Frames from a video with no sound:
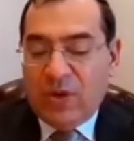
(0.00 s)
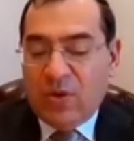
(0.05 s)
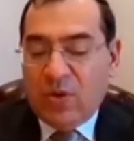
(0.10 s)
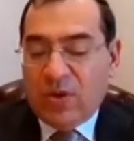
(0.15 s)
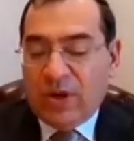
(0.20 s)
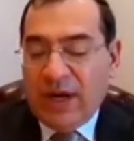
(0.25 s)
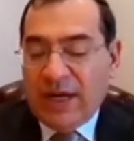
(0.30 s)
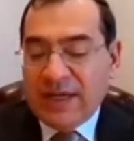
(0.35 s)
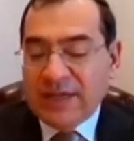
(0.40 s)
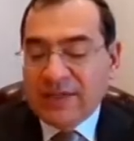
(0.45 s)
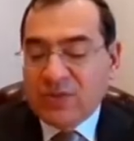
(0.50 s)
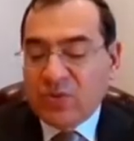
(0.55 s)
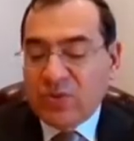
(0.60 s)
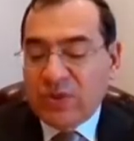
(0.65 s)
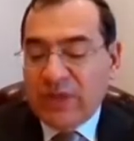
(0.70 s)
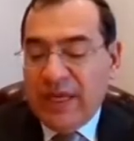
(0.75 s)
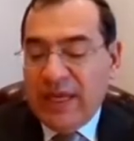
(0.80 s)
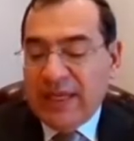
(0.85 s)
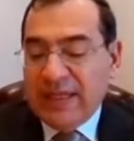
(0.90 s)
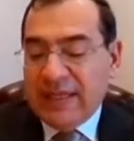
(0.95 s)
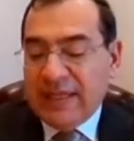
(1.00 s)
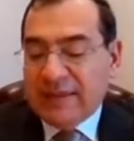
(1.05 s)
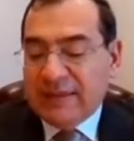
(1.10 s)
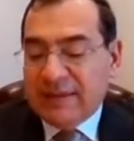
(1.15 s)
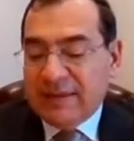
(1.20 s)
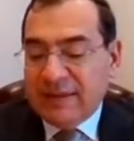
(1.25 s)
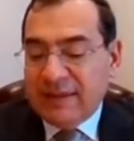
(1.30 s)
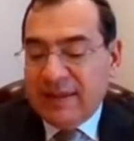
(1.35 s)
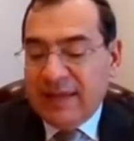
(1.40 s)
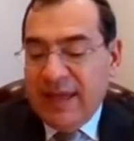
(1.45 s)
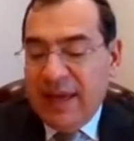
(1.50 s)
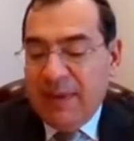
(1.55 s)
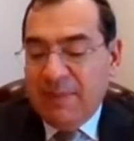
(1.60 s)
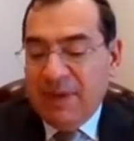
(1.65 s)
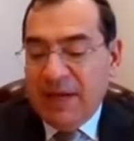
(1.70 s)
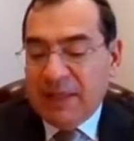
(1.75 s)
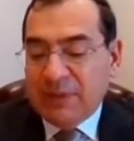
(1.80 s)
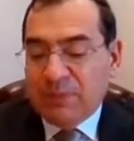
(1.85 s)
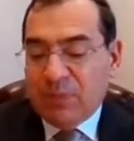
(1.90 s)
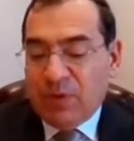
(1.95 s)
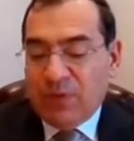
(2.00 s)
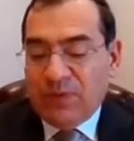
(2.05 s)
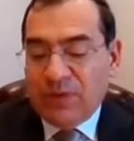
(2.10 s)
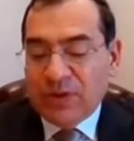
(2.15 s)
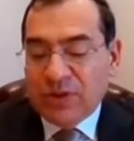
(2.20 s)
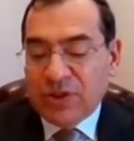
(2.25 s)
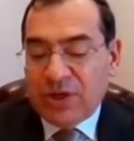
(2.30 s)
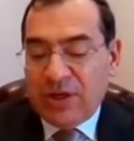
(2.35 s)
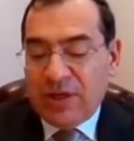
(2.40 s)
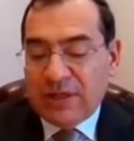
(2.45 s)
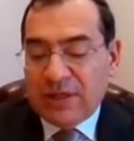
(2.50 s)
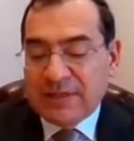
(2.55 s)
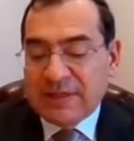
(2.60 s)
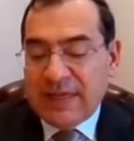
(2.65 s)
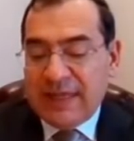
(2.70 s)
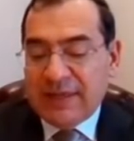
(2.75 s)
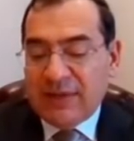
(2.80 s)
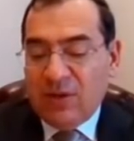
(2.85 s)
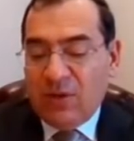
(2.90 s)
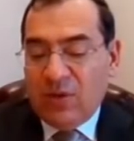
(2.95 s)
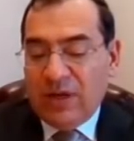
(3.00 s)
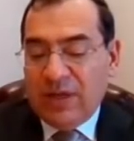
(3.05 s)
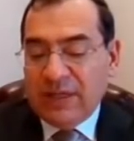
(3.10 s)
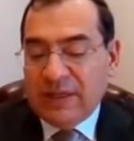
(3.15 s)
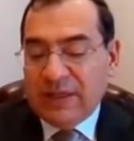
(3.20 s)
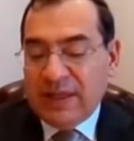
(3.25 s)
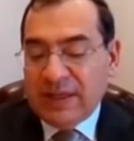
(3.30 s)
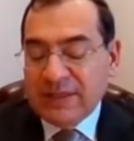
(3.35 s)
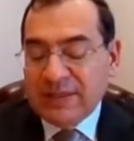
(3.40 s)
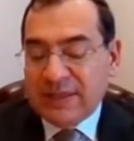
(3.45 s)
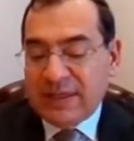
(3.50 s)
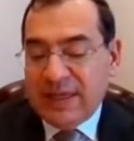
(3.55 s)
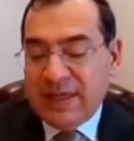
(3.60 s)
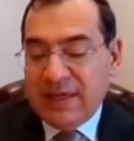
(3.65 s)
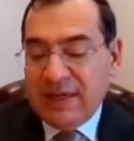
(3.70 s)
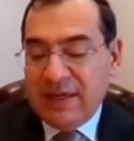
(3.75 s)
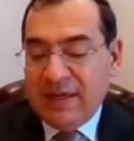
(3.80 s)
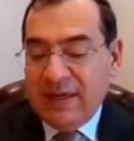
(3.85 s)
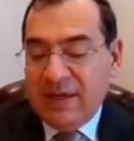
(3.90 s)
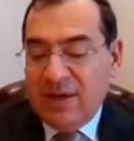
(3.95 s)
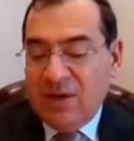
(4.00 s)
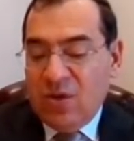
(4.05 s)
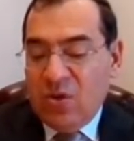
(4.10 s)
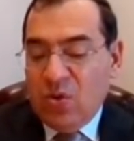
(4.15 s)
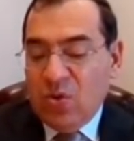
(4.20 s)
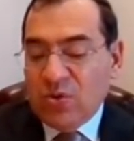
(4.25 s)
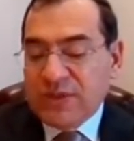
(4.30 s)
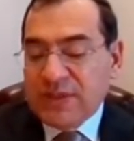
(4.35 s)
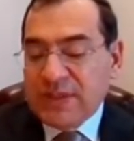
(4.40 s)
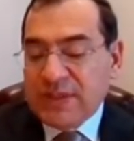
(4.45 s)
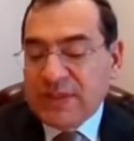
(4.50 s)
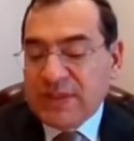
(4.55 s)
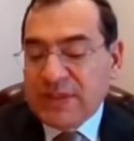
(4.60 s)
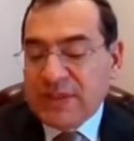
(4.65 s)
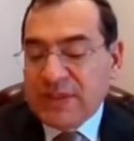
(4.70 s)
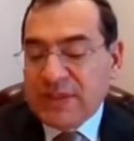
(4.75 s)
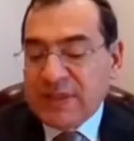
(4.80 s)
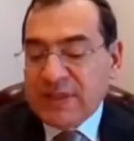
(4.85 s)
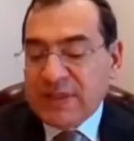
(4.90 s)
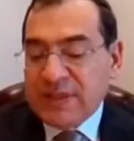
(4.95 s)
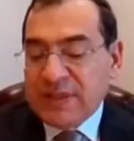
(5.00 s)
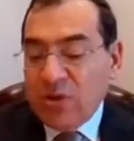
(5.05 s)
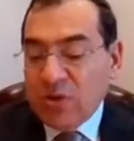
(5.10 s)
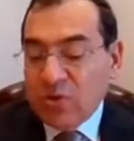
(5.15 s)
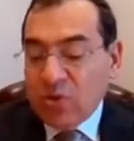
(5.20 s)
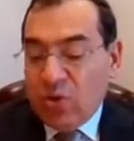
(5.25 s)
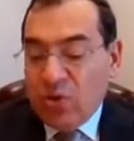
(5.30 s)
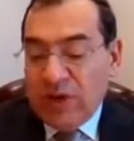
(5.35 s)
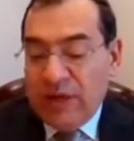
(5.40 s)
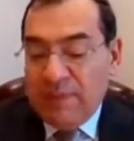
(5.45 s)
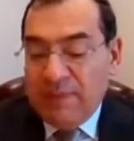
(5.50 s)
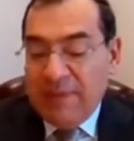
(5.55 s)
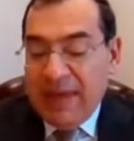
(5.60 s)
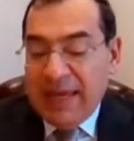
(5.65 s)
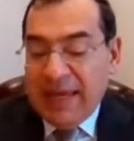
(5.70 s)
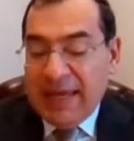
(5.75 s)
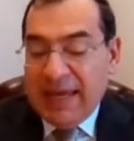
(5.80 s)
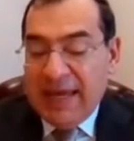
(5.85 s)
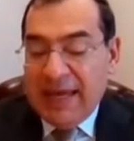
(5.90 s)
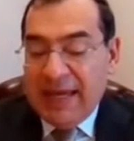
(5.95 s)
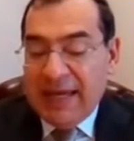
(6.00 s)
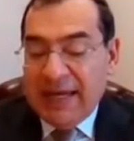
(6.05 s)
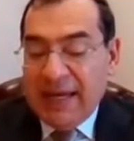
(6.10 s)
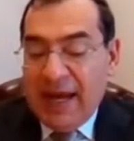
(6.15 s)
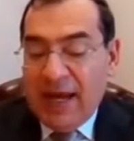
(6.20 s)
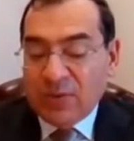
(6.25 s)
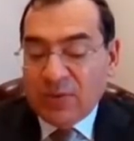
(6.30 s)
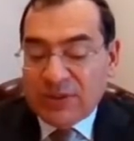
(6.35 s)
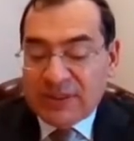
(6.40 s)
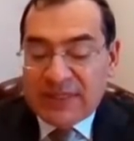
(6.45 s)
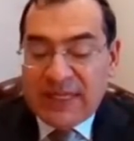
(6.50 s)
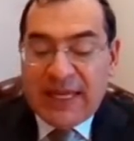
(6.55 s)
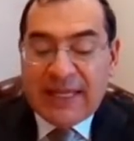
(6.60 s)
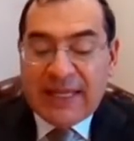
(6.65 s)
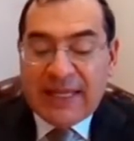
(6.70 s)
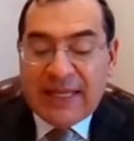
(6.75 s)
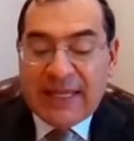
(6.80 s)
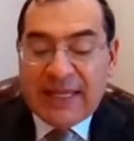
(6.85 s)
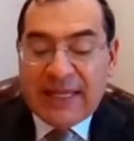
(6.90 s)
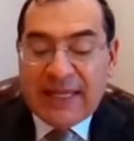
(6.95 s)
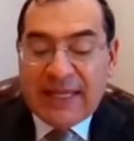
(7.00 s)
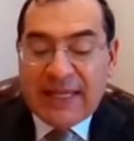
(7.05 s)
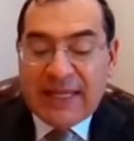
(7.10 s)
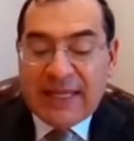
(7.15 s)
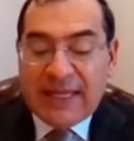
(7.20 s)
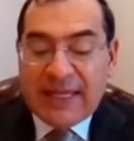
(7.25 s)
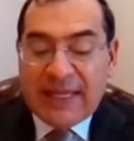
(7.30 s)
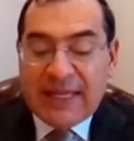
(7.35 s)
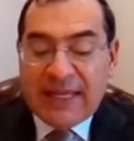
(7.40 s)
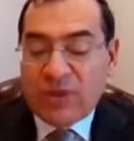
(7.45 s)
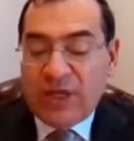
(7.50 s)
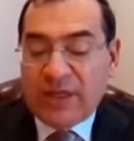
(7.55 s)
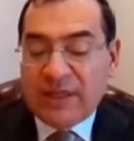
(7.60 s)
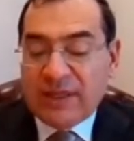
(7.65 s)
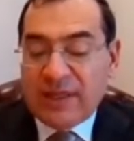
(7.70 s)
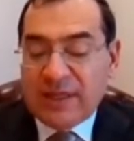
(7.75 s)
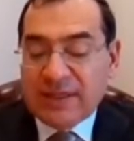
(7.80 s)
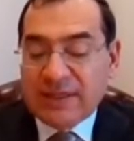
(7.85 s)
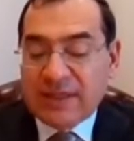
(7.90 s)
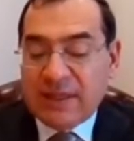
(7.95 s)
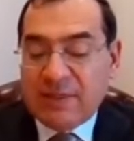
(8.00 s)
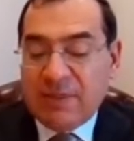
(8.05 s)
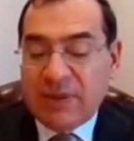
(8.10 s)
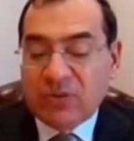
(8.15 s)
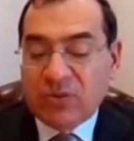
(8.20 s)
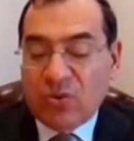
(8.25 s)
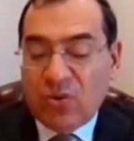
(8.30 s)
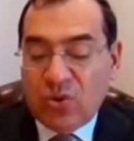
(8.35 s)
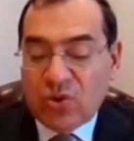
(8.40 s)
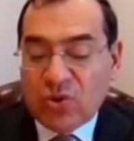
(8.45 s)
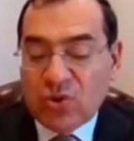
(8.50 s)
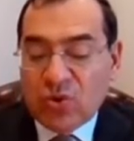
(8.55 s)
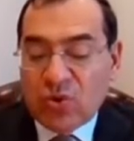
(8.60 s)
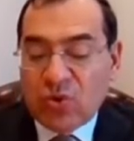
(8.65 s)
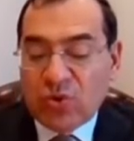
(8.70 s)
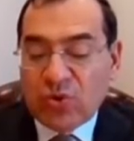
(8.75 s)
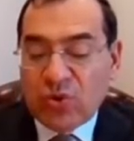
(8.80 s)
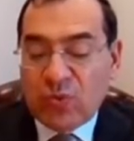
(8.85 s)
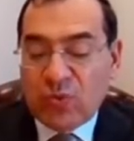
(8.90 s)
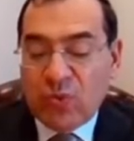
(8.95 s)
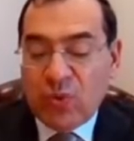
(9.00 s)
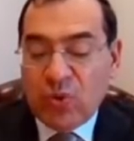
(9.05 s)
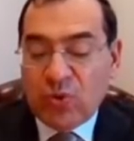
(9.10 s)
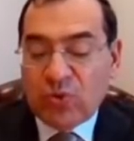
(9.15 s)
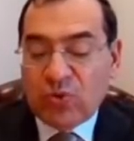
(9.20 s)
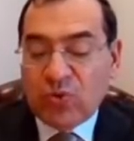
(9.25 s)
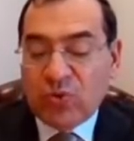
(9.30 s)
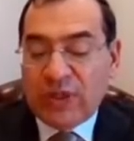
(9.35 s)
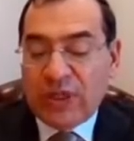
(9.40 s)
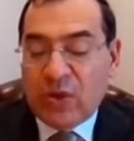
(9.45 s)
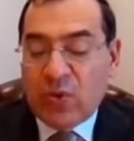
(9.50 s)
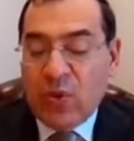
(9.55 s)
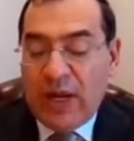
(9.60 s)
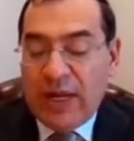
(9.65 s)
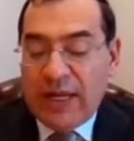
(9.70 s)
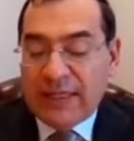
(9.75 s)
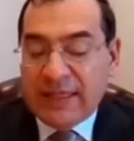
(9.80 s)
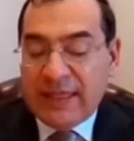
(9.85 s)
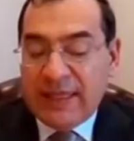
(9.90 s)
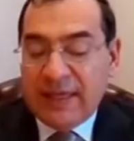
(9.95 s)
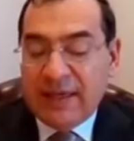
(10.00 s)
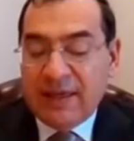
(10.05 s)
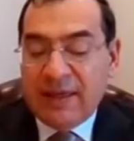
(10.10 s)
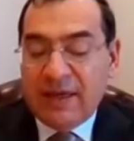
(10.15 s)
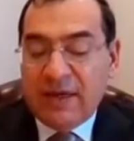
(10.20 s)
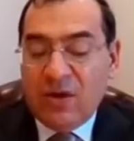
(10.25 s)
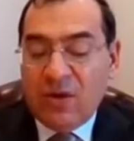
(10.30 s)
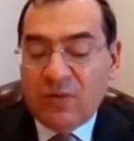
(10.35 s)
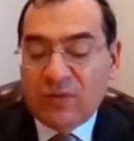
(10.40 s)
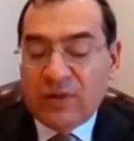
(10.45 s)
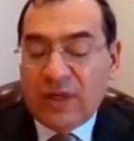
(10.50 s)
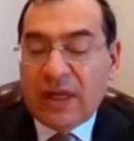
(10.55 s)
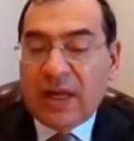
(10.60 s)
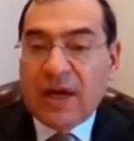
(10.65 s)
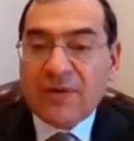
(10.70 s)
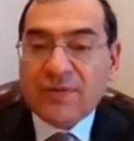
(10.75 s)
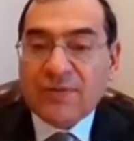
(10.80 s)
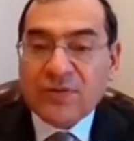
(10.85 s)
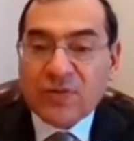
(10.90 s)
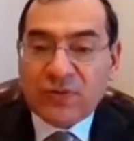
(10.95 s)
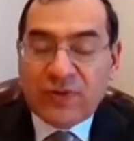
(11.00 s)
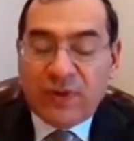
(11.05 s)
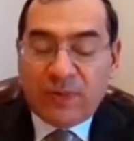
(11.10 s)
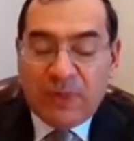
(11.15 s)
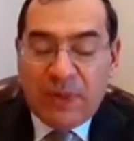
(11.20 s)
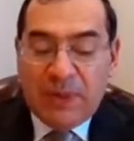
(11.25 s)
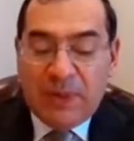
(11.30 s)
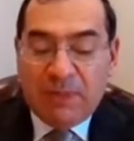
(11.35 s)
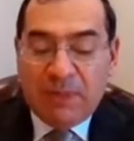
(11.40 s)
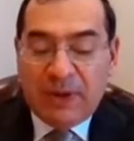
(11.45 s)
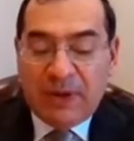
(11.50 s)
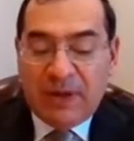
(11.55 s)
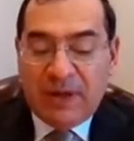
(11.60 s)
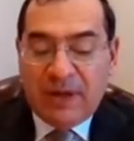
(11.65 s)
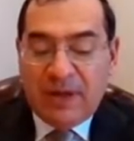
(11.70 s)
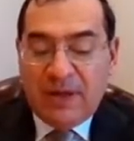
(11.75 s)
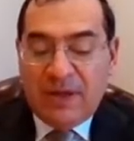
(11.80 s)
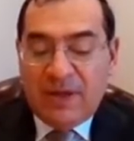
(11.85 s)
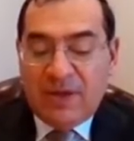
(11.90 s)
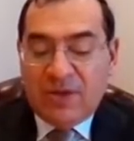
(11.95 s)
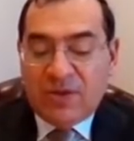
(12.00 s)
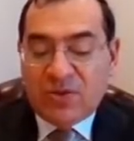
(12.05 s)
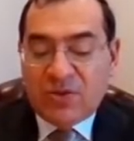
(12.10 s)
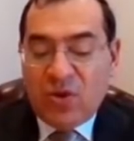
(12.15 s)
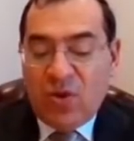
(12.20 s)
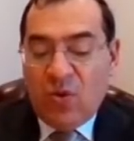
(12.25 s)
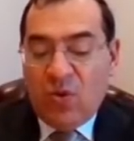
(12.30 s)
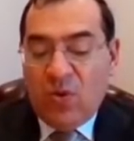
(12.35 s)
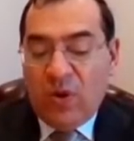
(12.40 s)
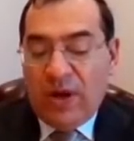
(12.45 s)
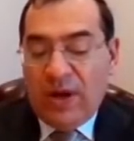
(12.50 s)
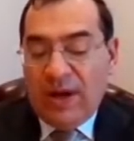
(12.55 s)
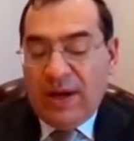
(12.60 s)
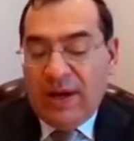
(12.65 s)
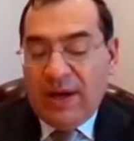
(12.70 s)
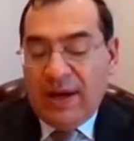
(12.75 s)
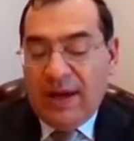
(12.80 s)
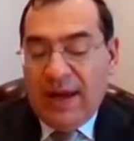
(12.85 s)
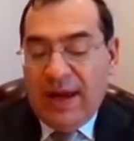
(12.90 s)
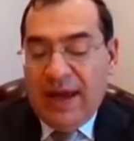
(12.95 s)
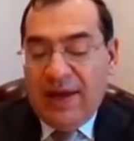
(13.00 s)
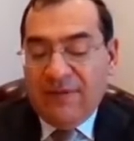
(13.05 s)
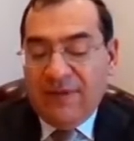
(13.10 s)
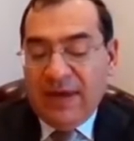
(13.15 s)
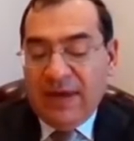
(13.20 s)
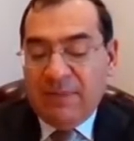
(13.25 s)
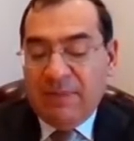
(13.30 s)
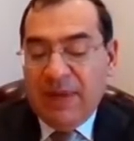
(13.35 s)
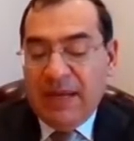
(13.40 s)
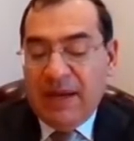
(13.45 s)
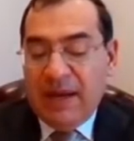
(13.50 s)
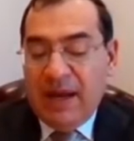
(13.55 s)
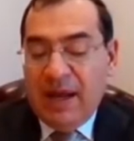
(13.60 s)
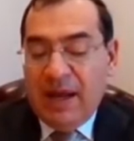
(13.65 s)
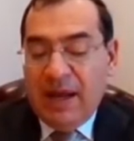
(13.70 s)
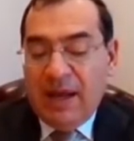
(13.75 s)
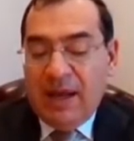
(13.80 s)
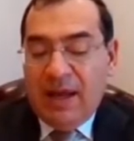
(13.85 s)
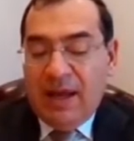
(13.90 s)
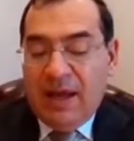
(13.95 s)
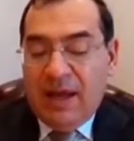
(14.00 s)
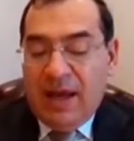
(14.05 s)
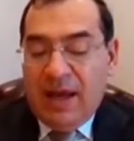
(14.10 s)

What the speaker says: we recognize today that the eminent professionals and oil industry whose submissions not only make an outstanding difference to the industry, but also contribute to the quality of the lives of the people. So having been